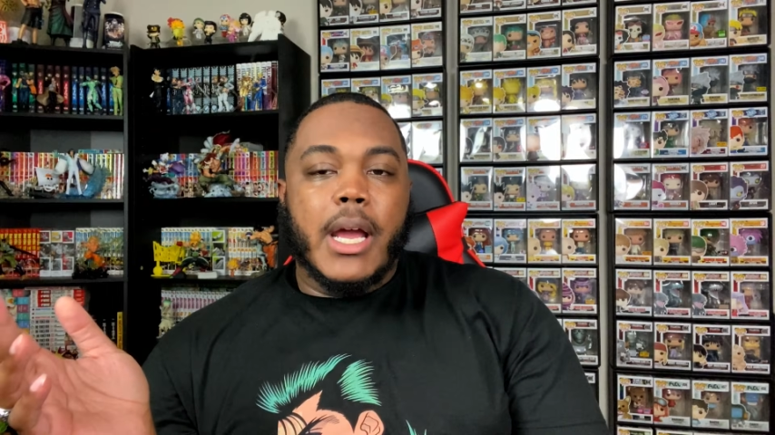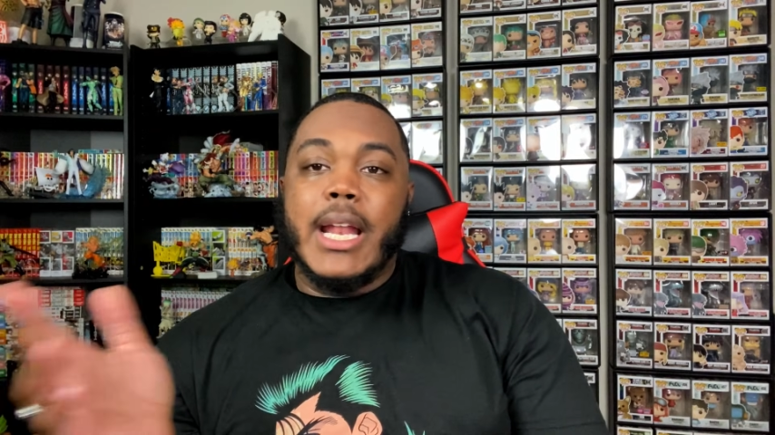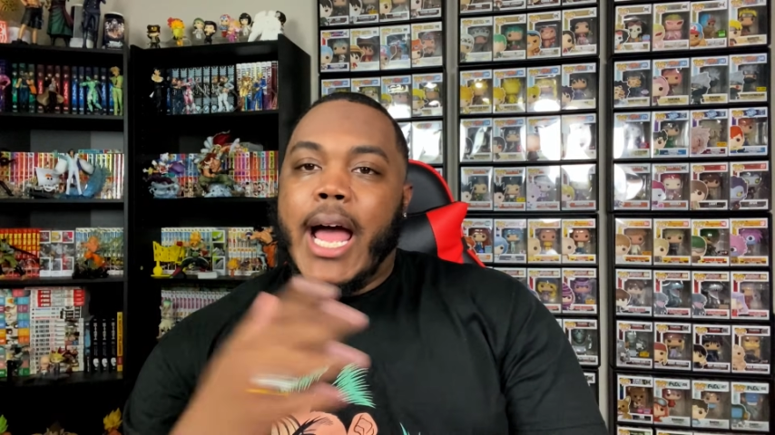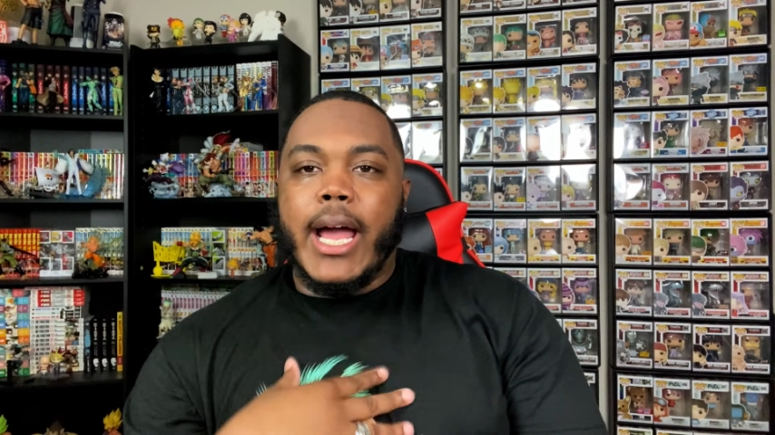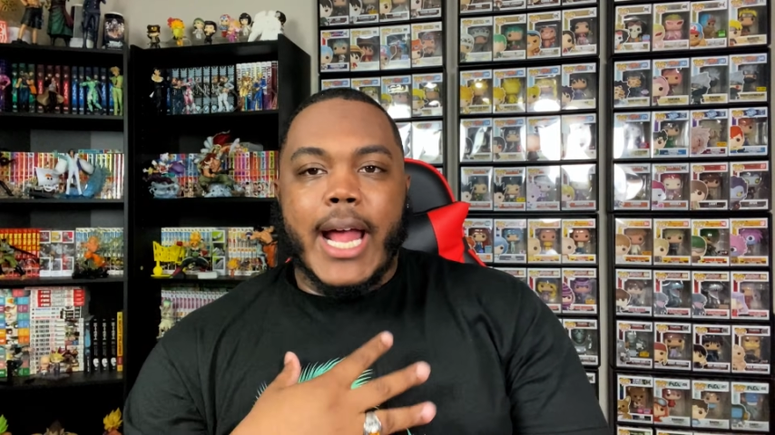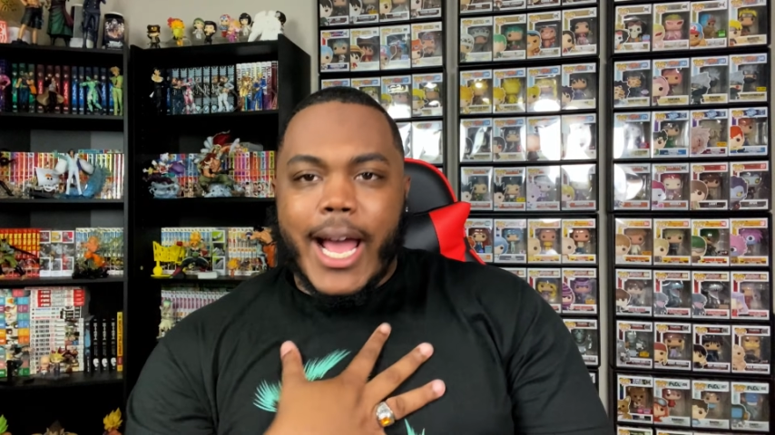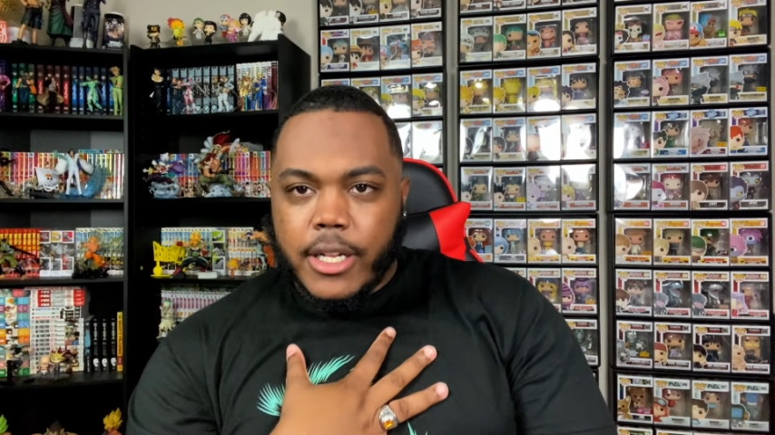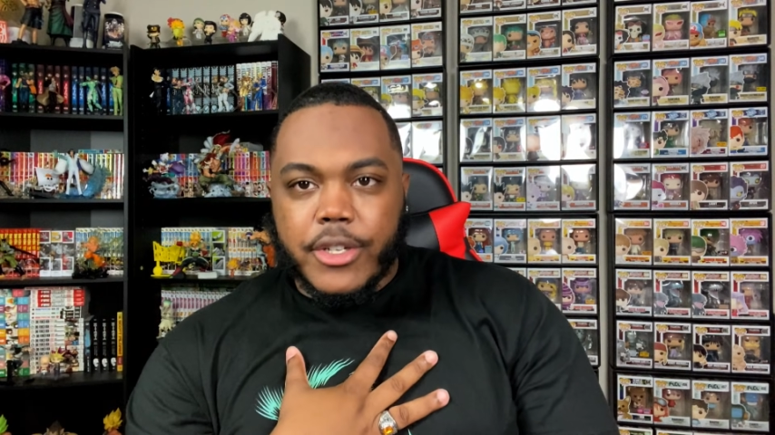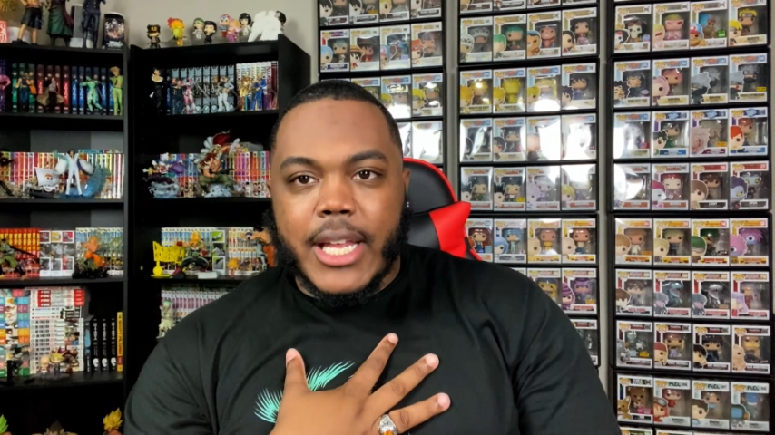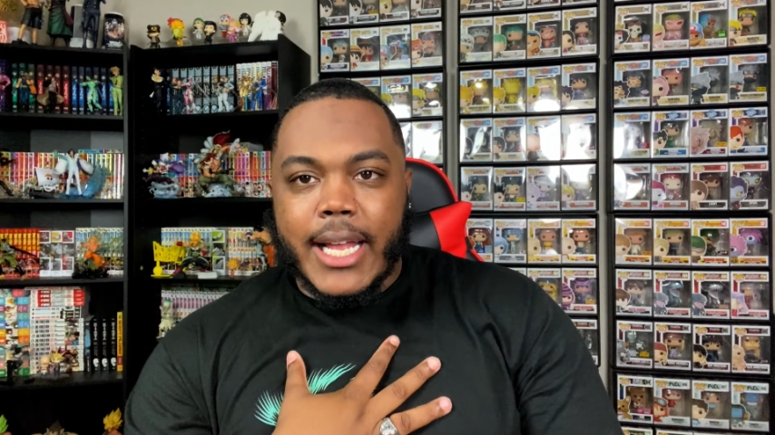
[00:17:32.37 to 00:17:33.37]
and I
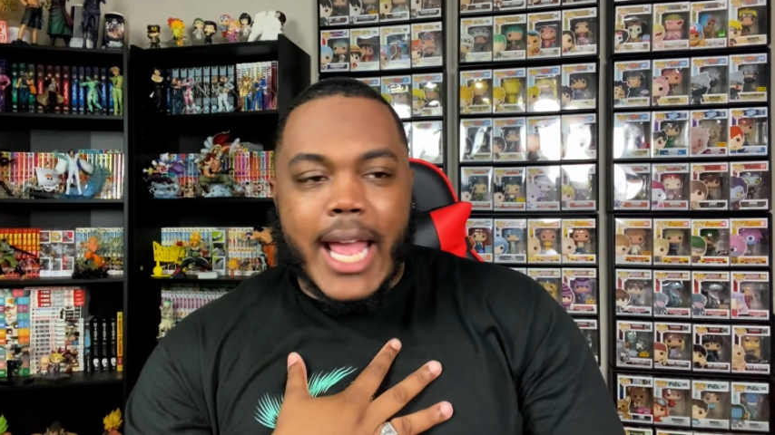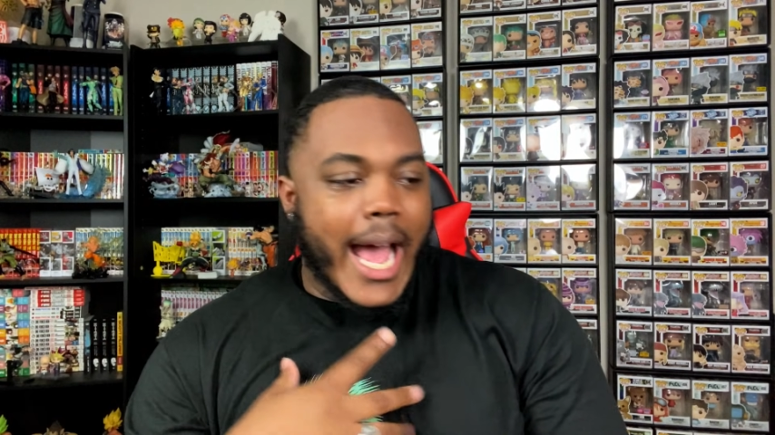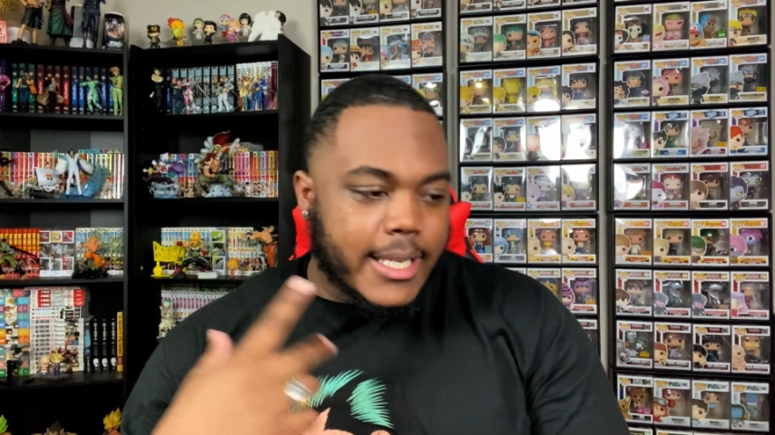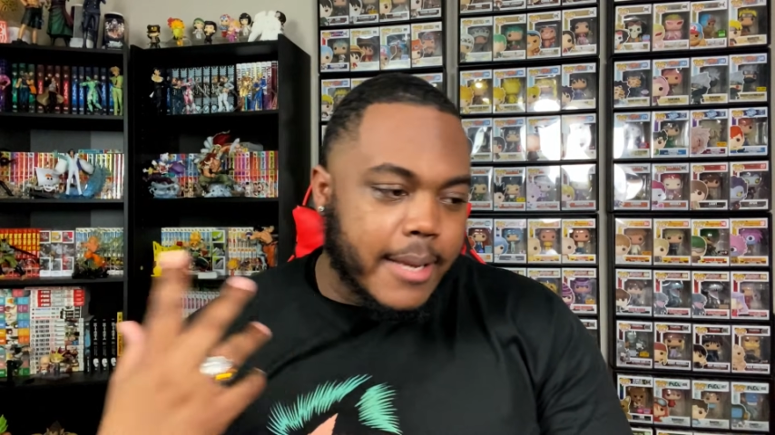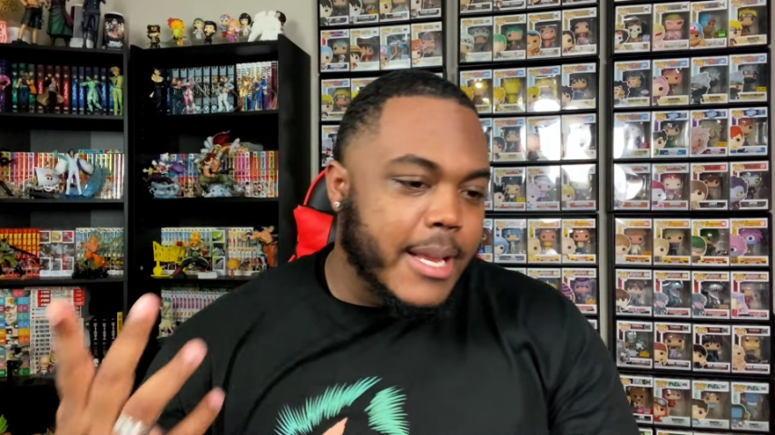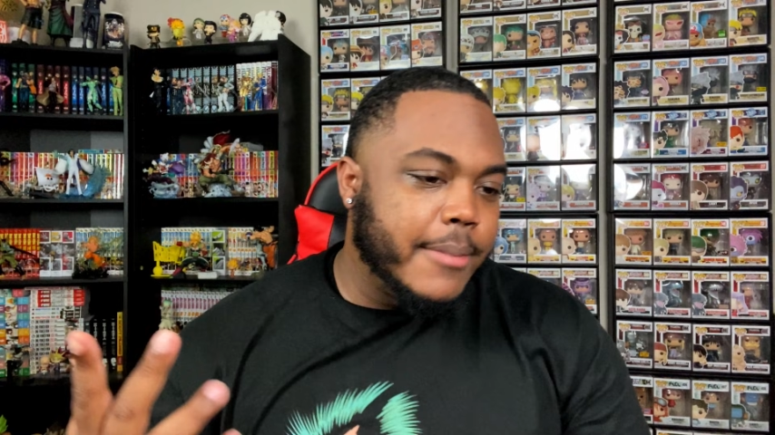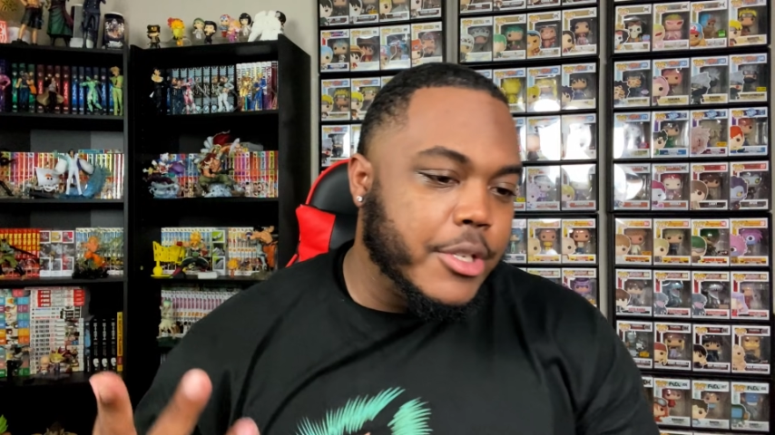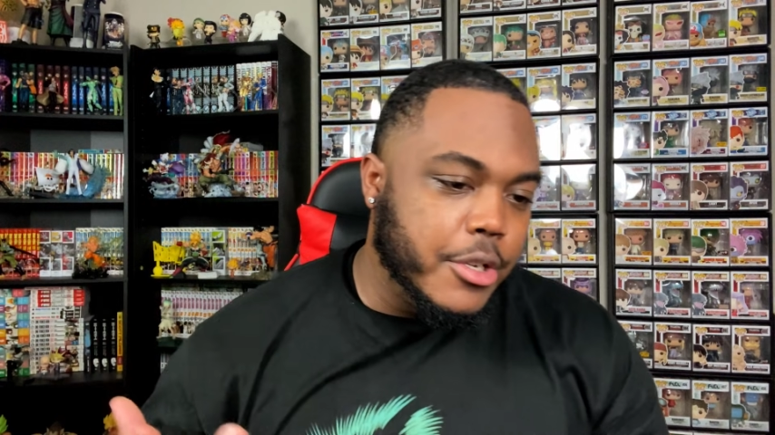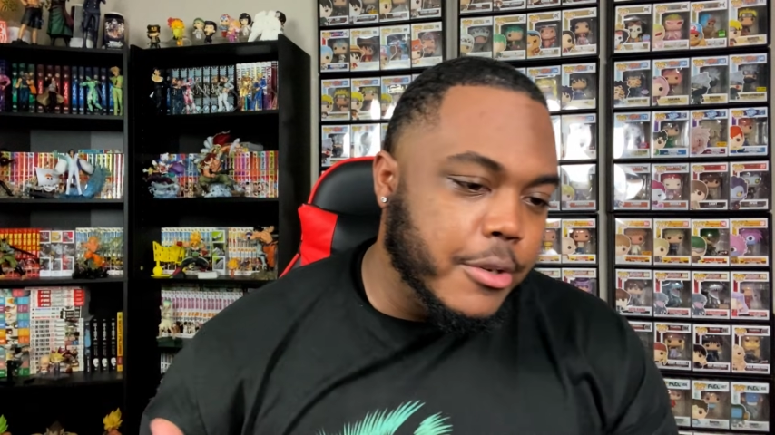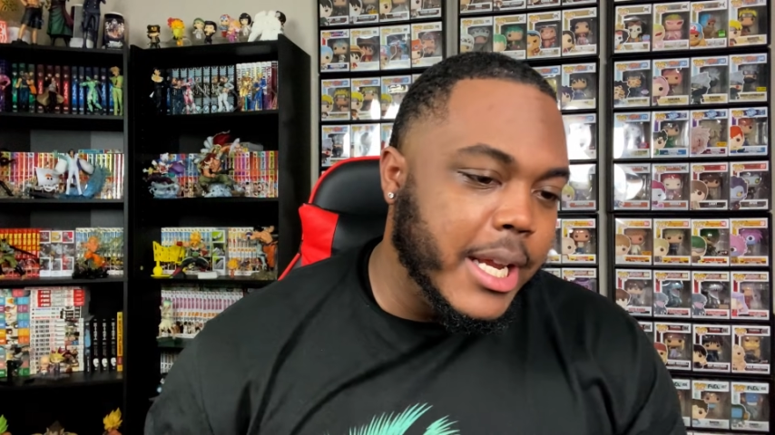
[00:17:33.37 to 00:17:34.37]
understand that. I sometimes do,